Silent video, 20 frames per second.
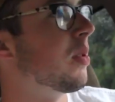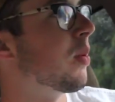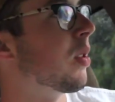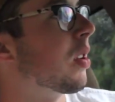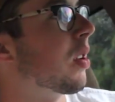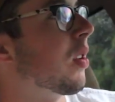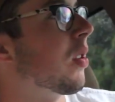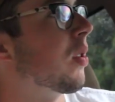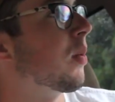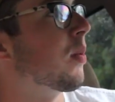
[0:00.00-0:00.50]
you
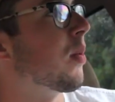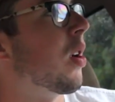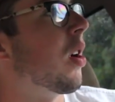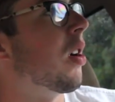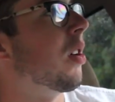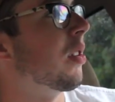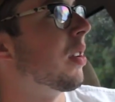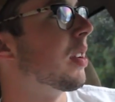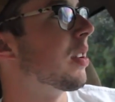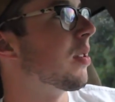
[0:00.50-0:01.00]
want to go to the
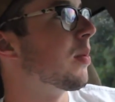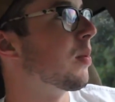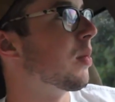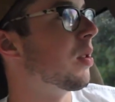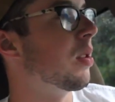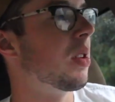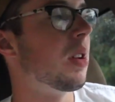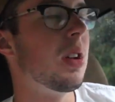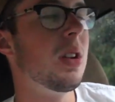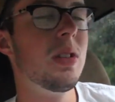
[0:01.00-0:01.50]
mall and get some
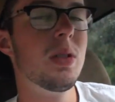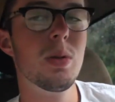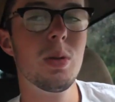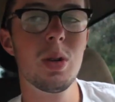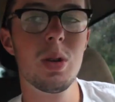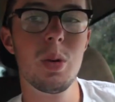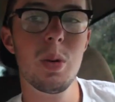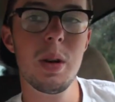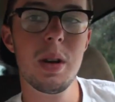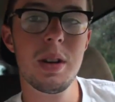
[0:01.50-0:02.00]
cookies
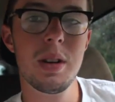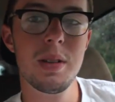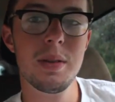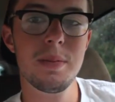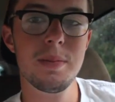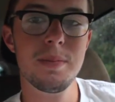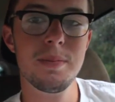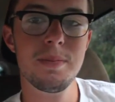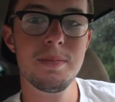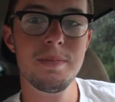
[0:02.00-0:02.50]
real quick?
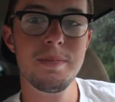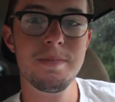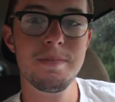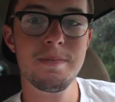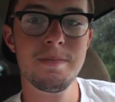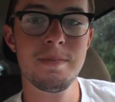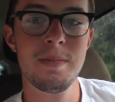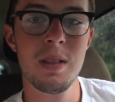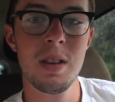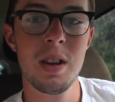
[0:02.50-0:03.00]

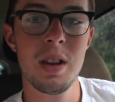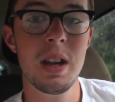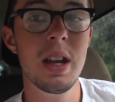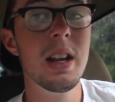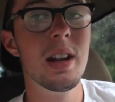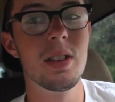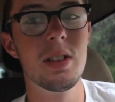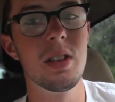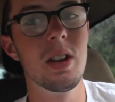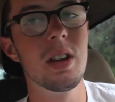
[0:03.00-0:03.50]

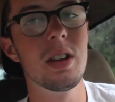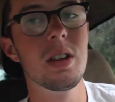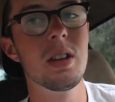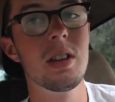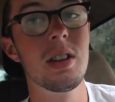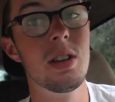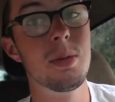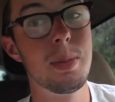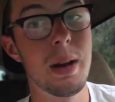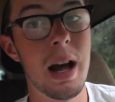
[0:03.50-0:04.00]
He doesn't like
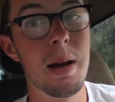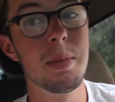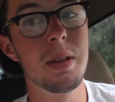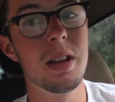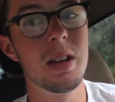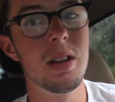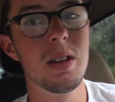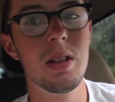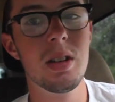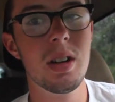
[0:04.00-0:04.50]
cookies, but I'm
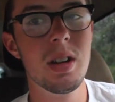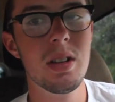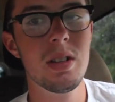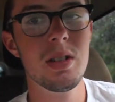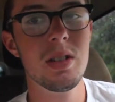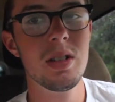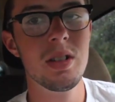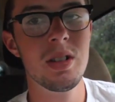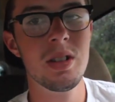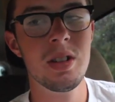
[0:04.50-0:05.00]
getting
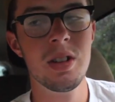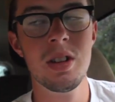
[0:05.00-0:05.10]
cookies.